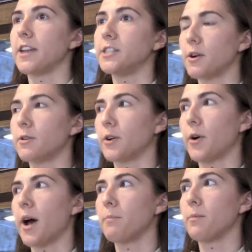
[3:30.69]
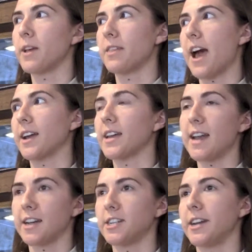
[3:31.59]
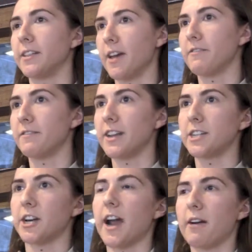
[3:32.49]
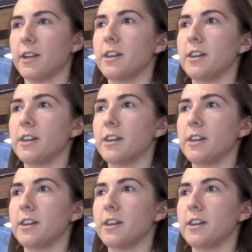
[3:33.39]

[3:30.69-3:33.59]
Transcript: and if they don't grow up with that connection and love of nature,